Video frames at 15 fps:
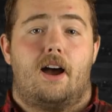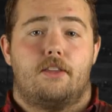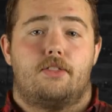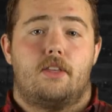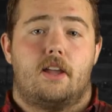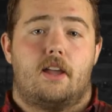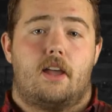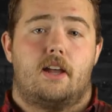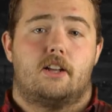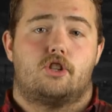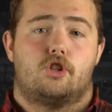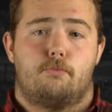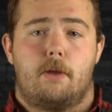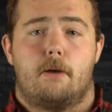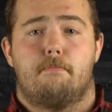I think it
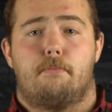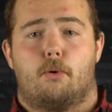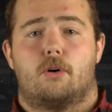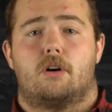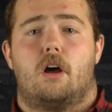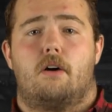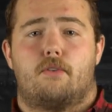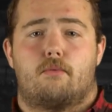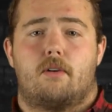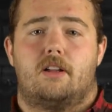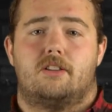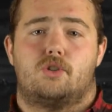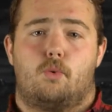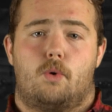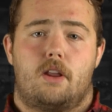should be a board of
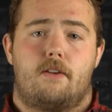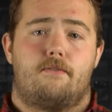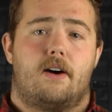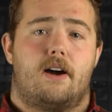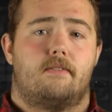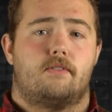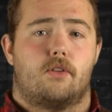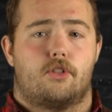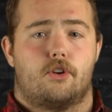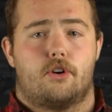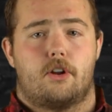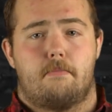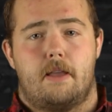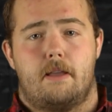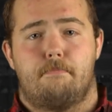around 25 to
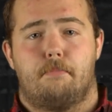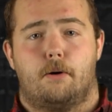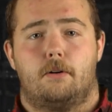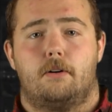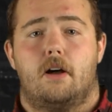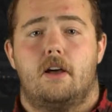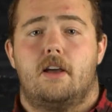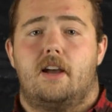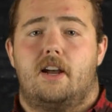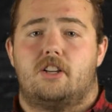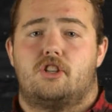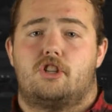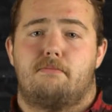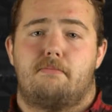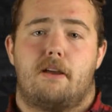30 people and
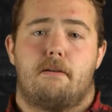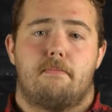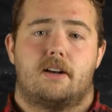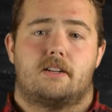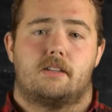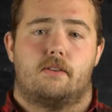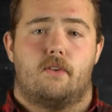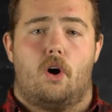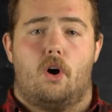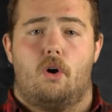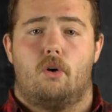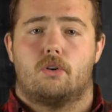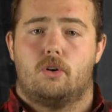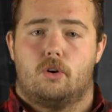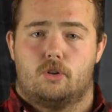should be a mix of all
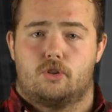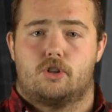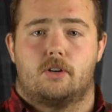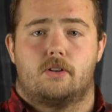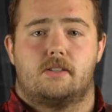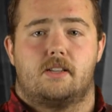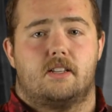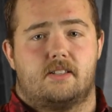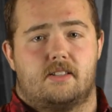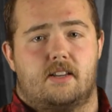all cultures and